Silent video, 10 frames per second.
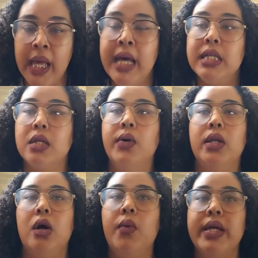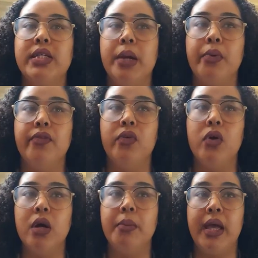So in no way, shape, or
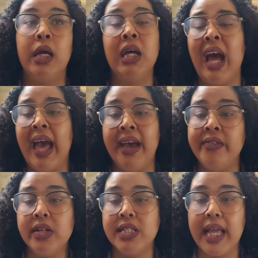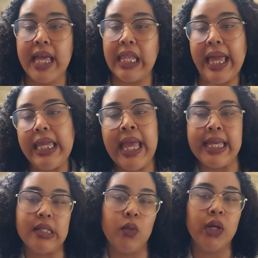form could I ever say, like, yes,
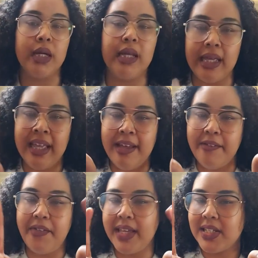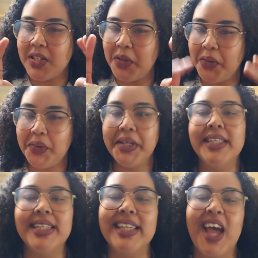we're gonna fix you, because it's
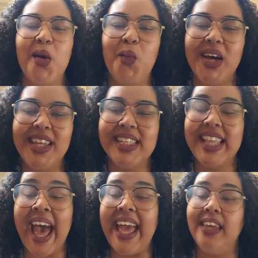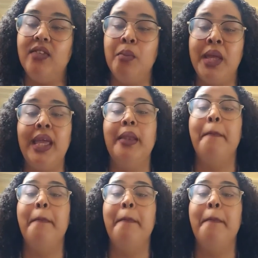like, what does that even mean?